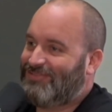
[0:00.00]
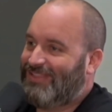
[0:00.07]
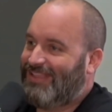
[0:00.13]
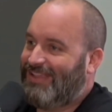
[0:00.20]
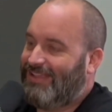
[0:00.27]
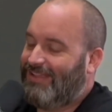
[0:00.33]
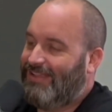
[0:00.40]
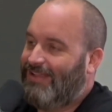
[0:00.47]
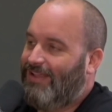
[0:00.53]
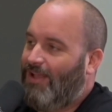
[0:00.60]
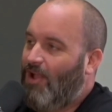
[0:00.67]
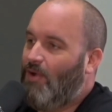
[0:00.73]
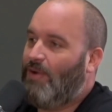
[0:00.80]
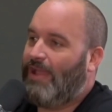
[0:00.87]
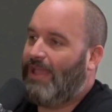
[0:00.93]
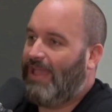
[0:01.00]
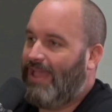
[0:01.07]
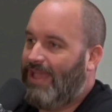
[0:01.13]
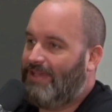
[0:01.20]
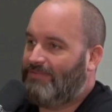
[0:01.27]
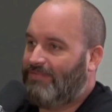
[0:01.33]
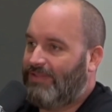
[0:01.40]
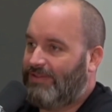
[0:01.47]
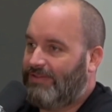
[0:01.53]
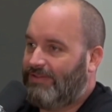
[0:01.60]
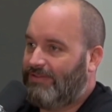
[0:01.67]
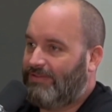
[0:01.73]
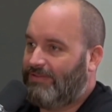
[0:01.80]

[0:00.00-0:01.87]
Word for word: was like, oh, I have it.